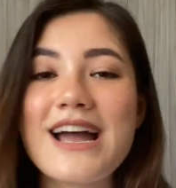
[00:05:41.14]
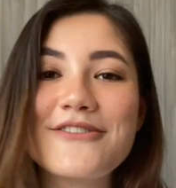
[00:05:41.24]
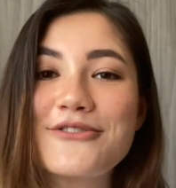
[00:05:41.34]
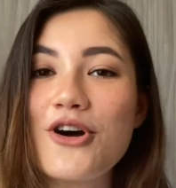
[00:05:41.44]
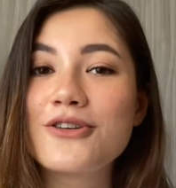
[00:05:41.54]

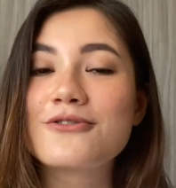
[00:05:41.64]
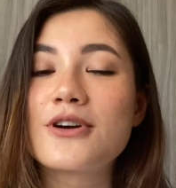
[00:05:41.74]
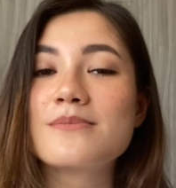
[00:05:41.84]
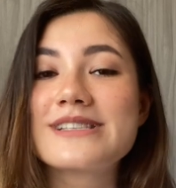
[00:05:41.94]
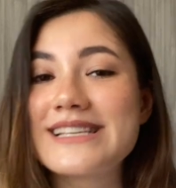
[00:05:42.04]
have gone
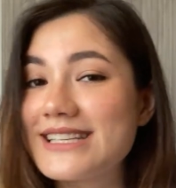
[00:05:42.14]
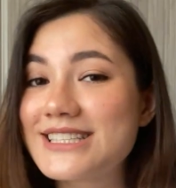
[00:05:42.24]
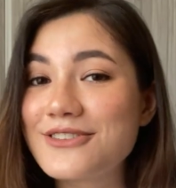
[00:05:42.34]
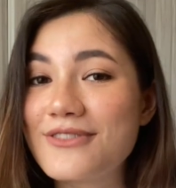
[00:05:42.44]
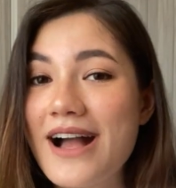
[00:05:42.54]
from
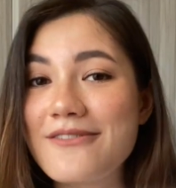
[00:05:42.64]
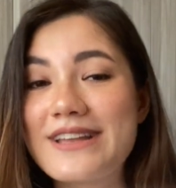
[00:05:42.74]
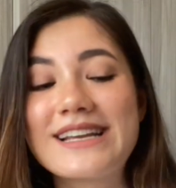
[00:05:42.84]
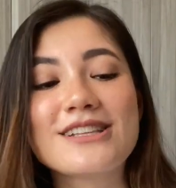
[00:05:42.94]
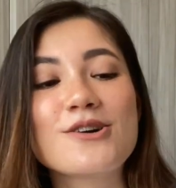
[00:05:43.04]
65
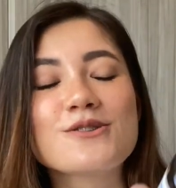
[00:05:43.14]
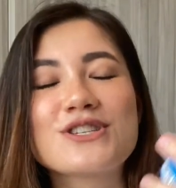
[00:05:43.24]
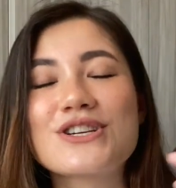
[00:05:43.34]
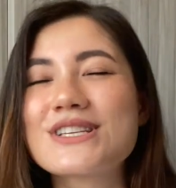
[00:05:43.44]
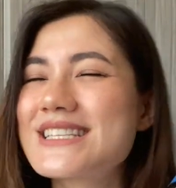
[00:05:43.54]
kilos
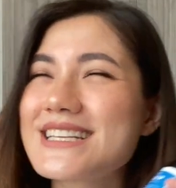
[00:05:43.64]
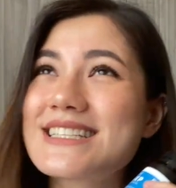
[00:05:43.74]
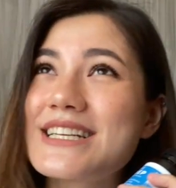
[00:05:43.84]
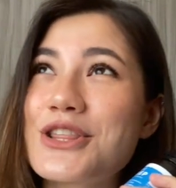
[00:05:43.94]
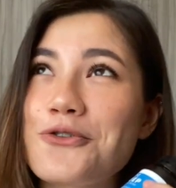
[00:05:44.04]
to
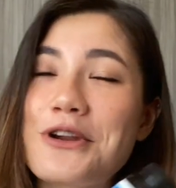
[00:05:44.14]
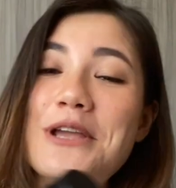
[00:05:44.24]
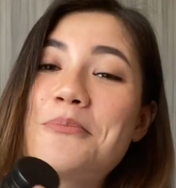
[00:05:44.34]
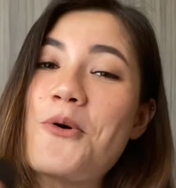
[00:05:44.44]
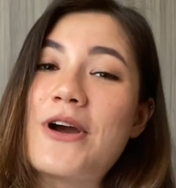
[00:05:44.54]

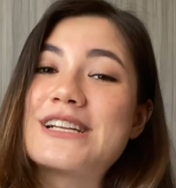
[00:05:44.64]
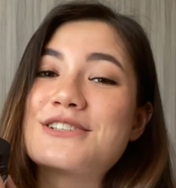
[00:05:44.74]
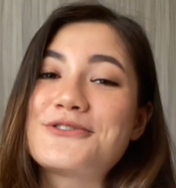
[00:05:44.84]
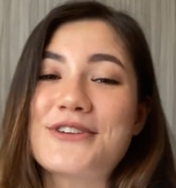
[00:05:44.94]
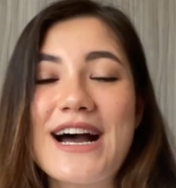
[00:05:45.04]

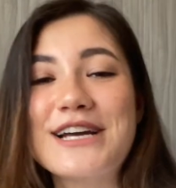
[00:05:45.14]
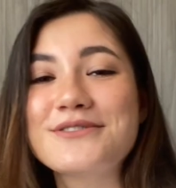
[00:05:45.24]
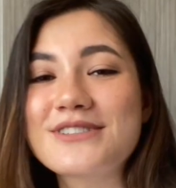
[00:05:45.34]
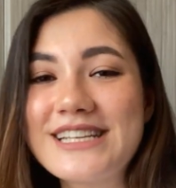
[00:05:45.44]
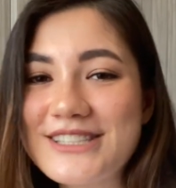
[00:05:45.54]

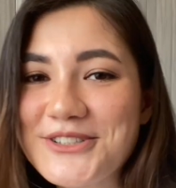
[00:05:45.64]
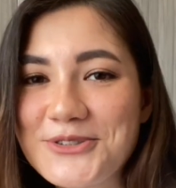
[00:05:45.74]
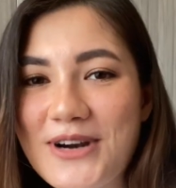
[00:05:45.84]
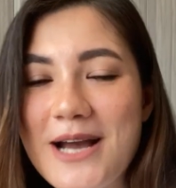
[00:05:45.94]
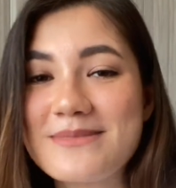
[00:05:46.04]
63.5
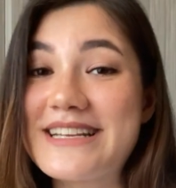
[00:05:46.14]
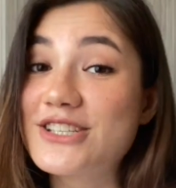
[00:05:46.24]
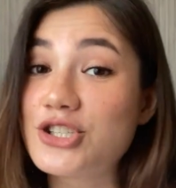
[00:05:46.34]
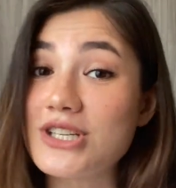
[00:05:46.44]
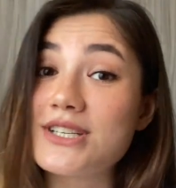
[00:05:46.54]
kilograms
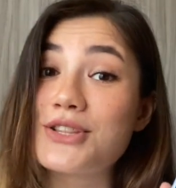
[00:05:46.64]
in just